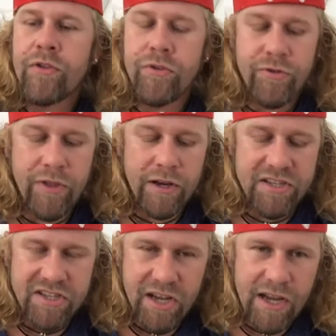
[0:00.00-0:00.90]
the
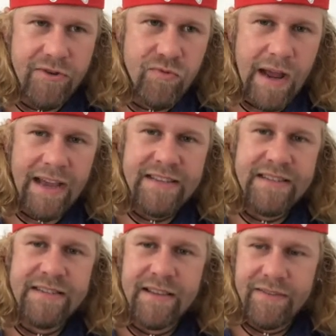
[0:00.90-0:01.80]
sun
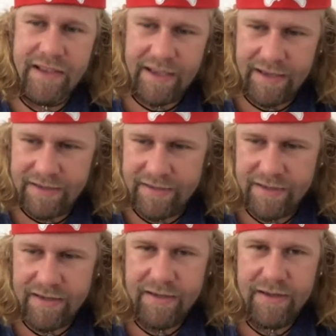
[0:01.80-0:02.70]
rises in the
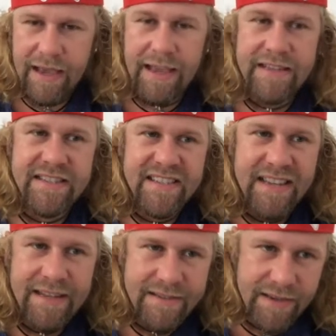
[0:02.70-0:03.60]
east and
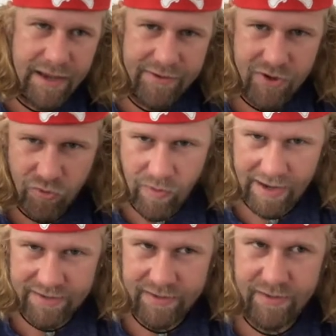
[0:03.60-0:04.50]
sets in the
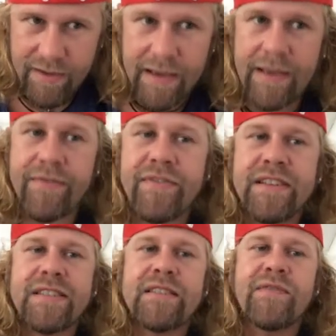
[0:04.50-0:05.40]
west.
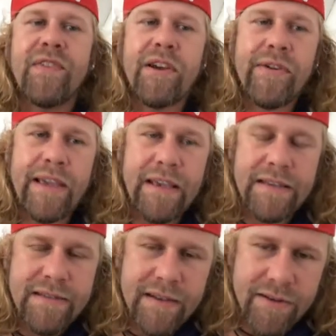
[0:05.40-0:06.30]
This is very
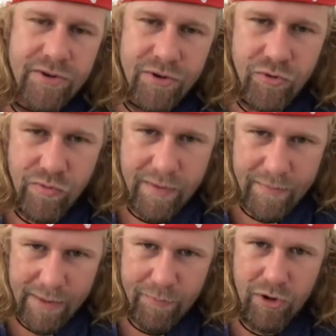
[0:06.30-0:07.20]
easy to
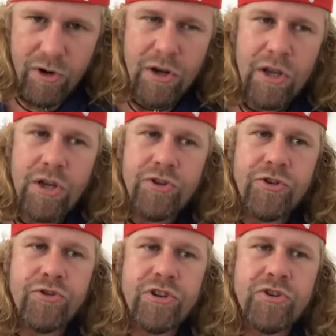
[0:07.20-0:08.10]
remember.
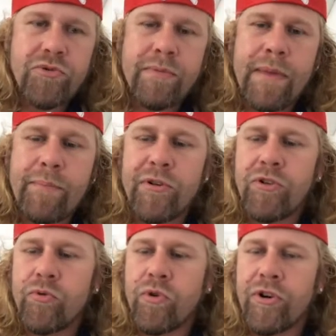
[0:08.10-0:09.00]
You just remember
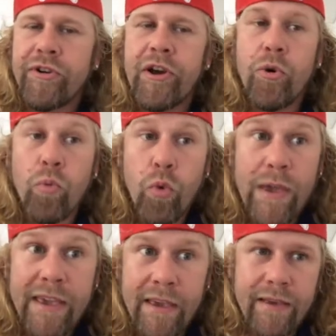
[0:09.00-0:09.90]
the word
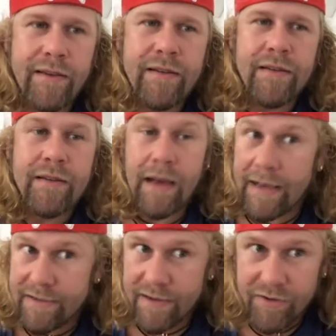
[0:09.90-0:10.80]
we,
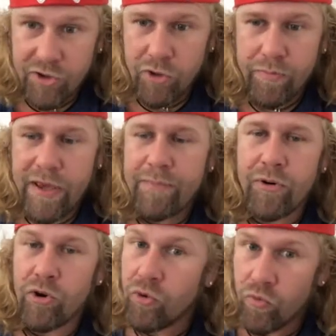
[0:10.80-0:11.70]
as in two
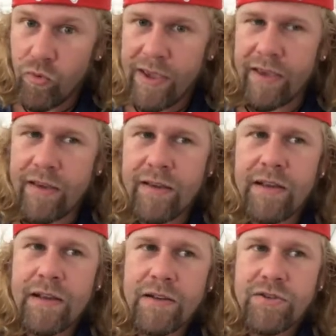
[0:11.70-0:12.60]
people, we.
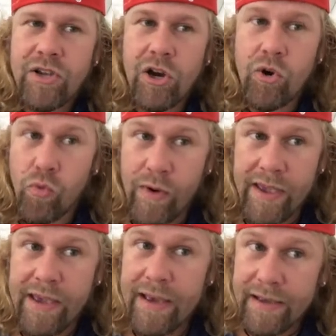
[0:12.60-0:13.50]
So
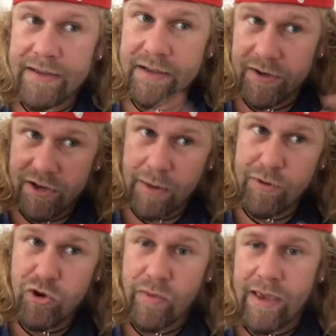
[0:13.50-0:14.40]
we is
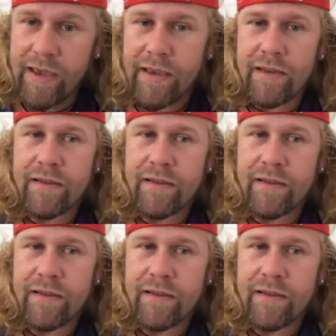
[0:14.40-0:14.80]
W-E,